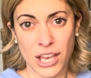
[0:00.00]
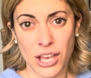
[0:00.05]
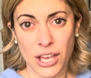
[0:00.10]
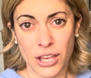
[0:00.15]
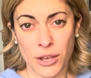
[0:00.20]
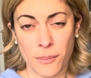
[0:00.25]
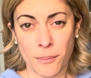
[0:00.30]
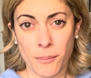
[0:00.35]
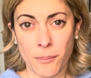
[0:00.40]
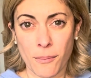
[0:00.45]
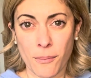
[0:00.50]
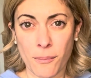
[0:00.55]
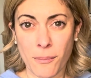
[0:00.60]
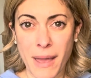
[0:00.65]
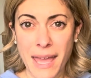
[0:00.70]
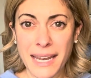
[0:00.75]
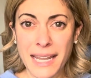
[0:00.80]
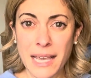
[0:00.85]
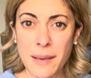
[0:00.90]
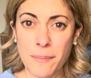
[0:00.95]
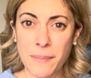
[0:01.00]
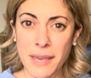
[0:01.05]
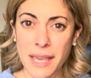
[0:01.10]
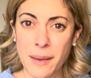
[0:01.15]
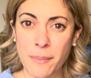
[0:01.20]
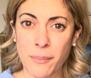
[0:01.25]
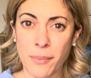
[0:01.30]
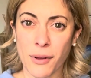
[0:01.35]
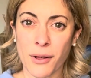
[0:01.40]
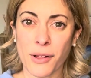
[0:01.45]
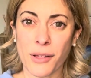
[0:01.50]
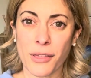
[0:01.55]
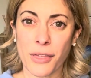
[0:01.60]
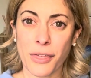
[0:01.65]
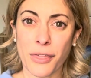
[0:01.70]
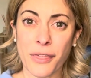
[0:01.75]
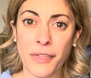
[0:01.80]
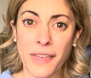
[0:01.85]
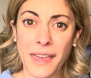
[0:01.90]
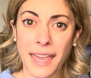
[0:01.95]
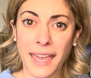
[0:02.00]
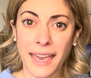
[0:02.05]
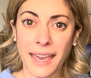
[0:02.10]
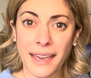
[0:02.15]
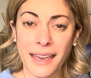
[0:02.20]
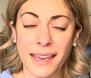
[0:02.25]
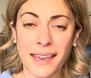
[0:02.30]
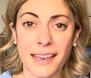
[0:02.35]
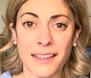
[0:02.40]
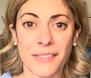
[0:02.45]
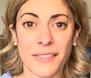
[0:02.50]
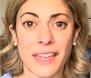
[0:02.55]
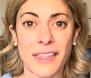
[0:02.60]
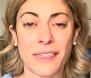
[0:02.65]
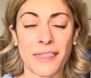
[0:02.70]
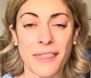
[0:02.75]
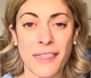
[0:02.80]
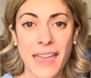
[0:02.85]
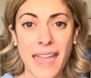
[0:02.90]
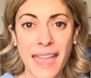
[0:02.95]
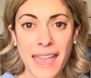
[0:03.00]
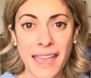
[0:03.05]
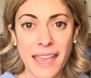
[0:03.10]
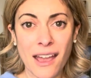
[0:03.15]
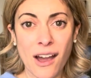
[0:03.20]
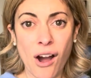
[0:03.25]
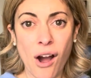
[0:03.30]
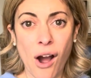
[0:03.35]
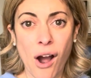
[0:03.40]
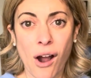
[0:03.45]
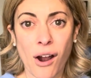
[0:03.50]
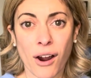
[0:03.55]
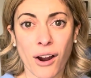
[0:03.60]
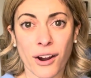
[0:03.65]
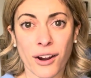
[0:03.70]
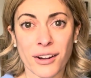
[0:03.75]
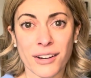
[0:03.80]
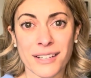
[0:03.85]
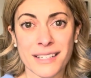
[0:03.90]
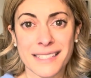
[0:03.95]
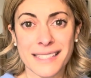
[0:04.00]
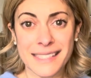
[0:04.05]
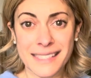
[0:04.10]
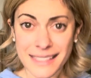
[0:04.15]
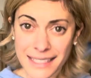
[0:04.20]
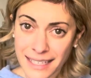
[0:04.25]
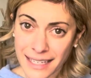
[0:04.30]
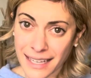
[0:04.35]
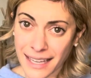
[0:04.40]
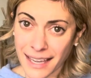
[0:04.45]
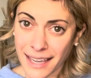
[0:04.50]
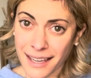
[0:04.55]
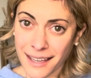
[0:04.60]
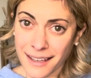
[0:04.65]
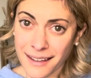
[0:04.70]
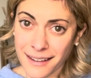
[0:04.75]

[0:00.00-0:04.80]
Many people think that they are sitting